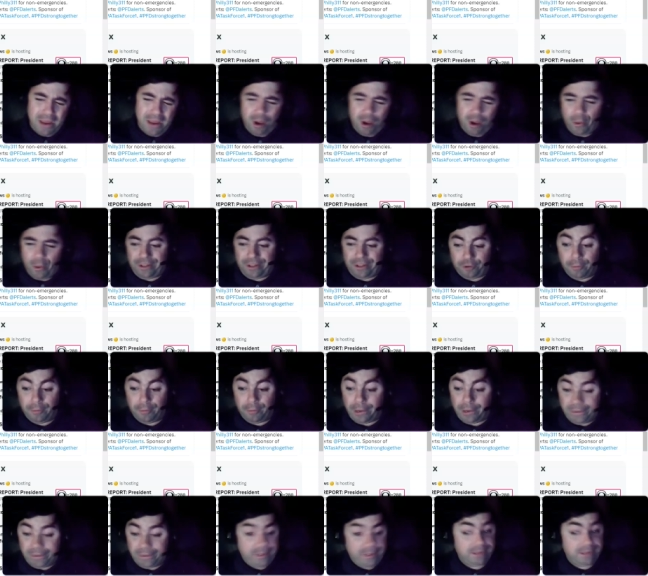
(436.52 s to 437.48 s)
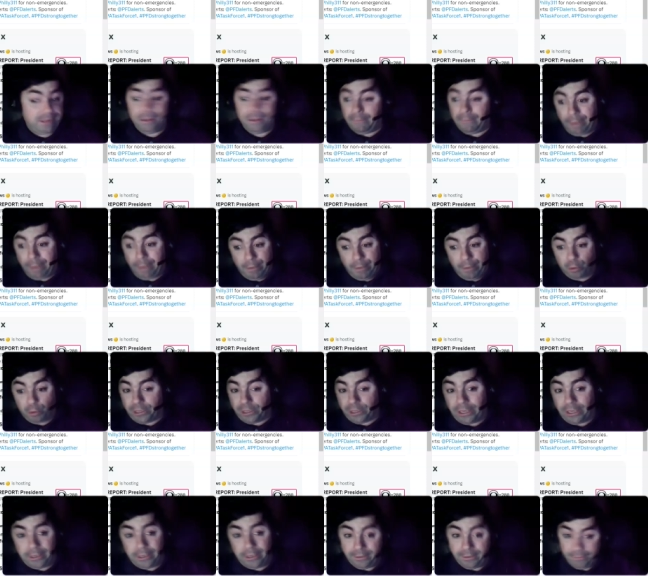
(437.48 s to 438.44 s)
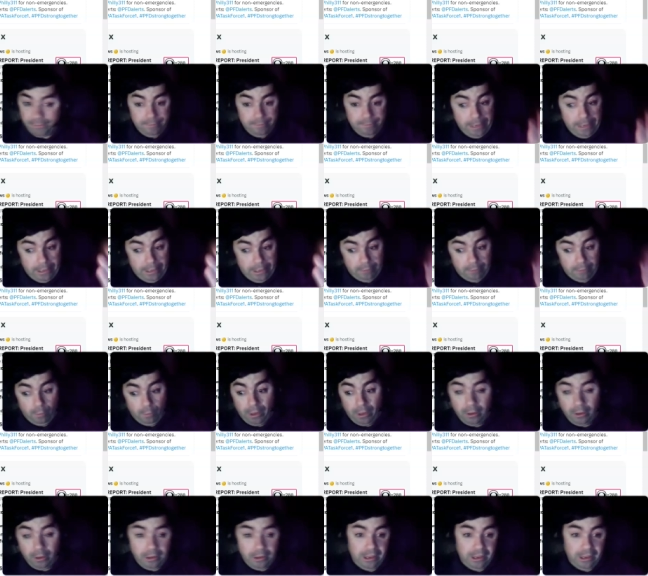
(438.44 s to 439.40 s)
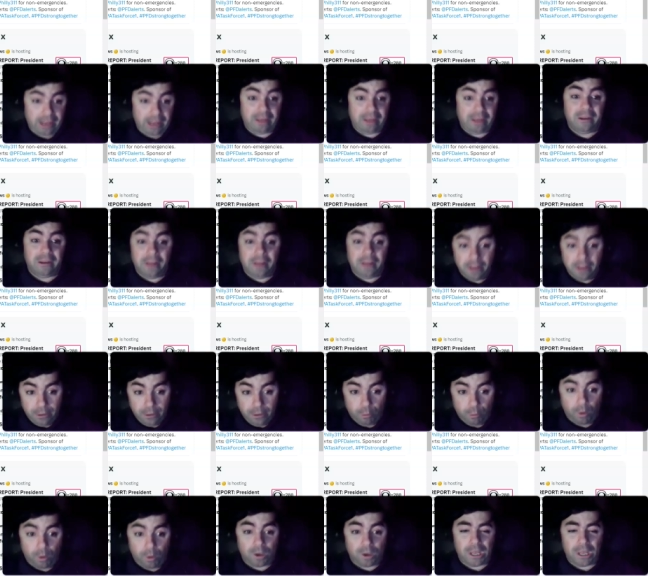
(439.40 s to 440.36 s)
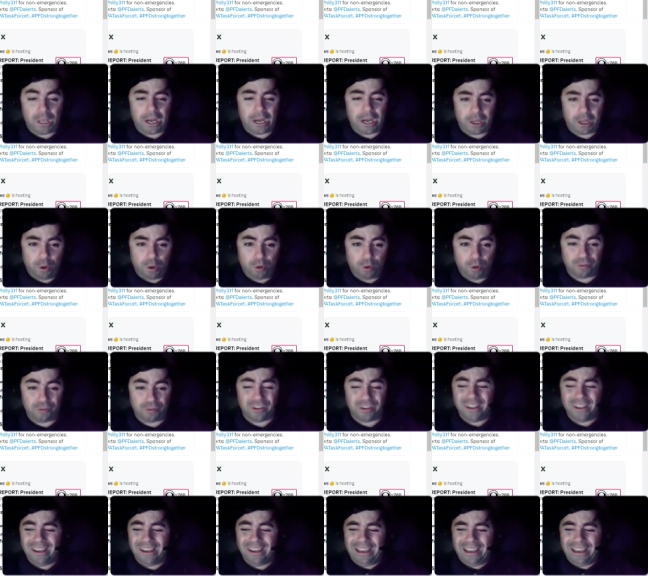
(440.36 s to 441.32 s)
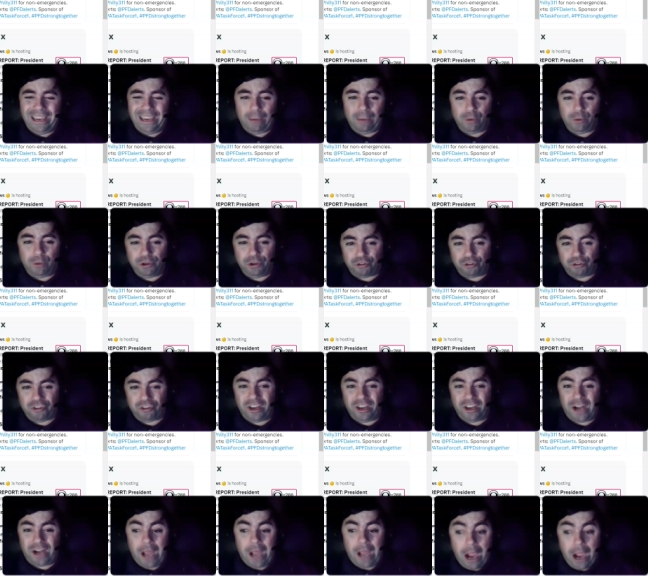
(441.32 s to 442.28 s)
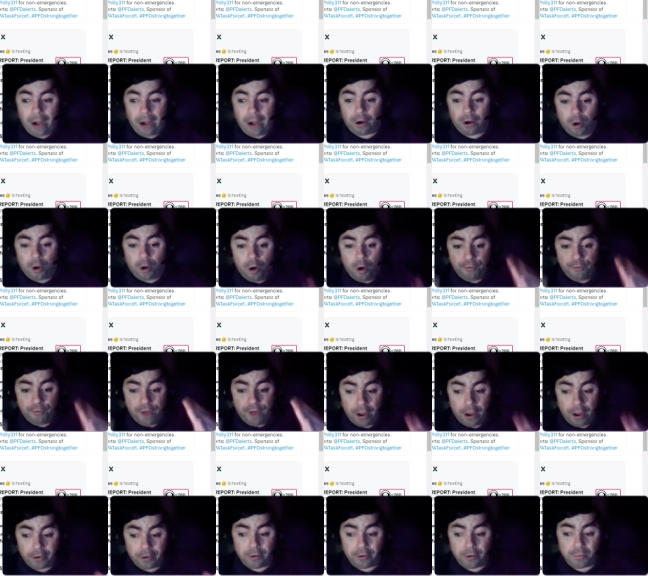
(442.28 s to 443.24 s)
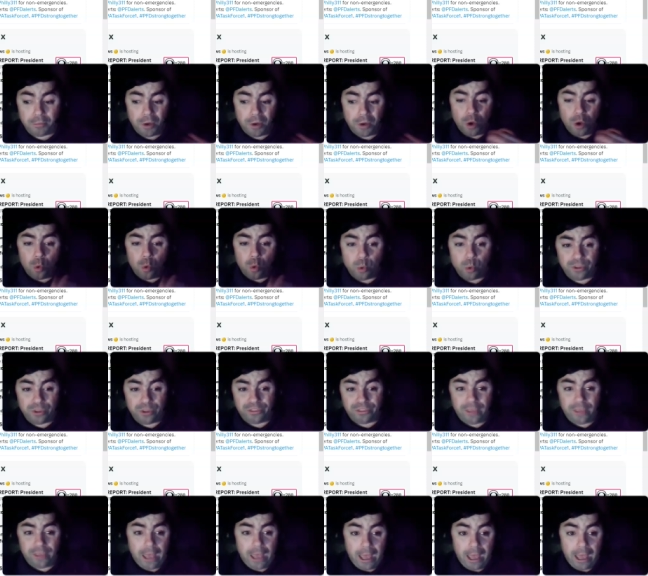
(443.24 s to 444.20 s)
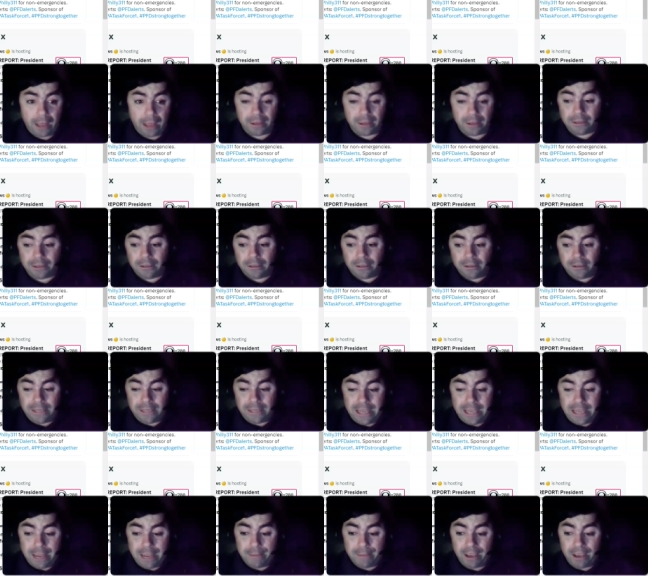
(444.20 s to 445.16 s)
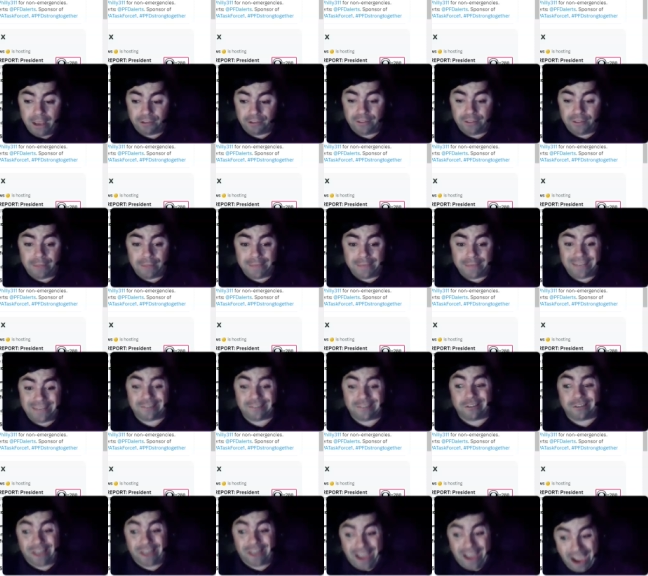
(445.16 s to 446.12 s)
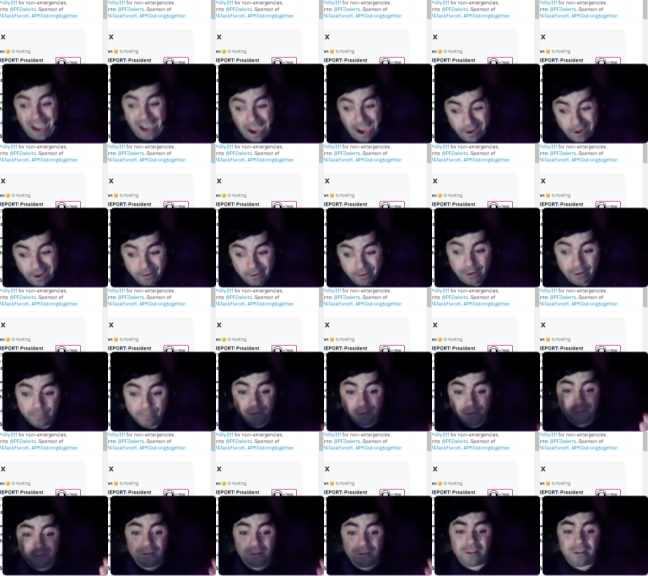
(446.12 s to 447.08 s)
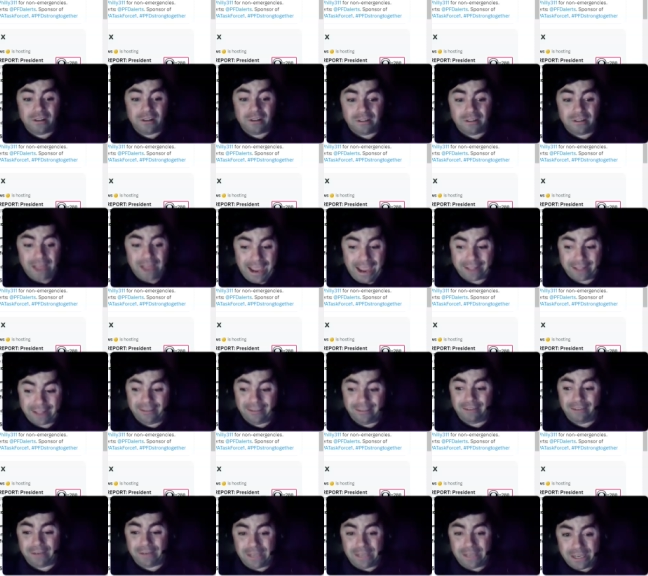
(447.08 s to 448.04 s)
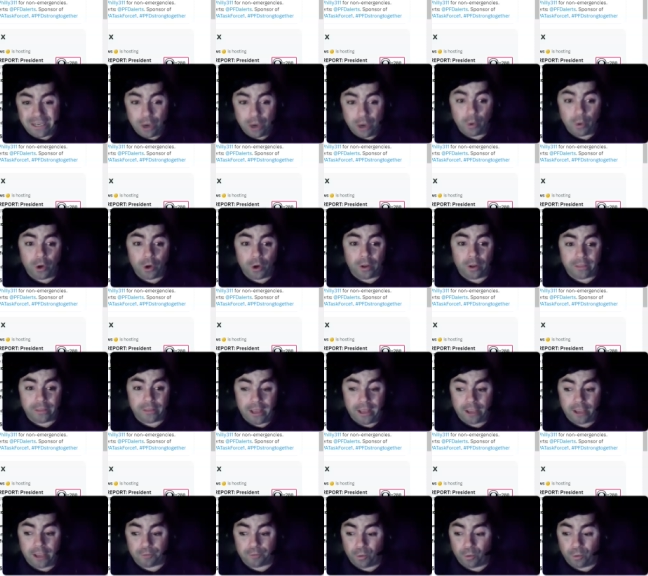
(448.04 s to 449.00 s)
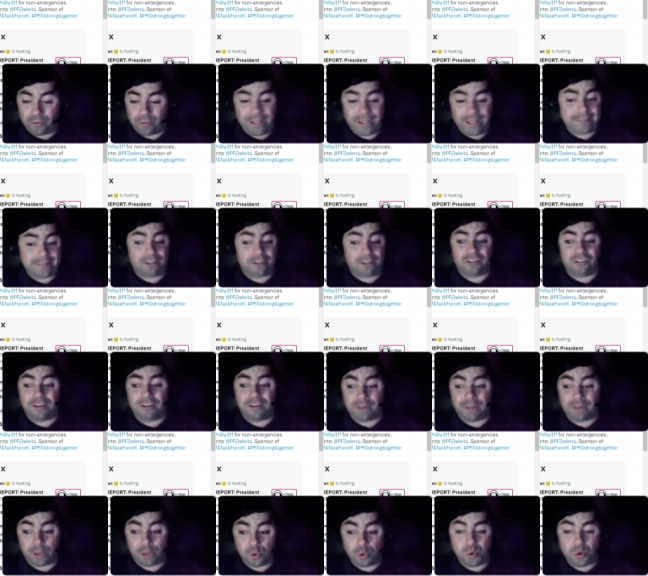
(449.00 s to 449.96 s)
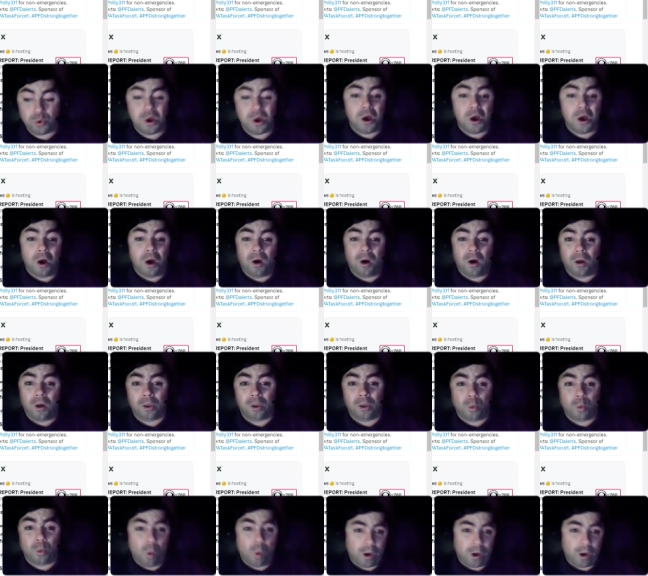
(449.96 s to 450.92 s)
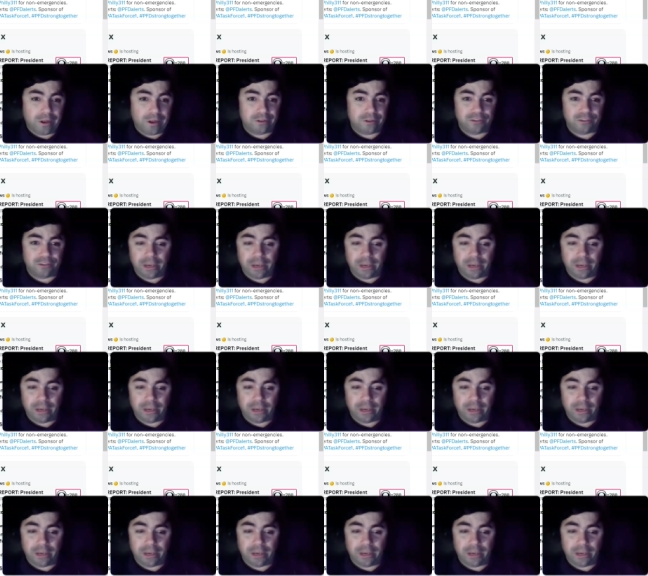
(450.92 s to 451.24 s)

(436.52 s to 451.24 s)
I'll wait till Monday. People did, and, well, heck, there were a lot of calls. And when you're seeing a higher call volume with the EMS, that means there's a higher number of activity going on at the hospitals. That doesn't even include all the walk-ins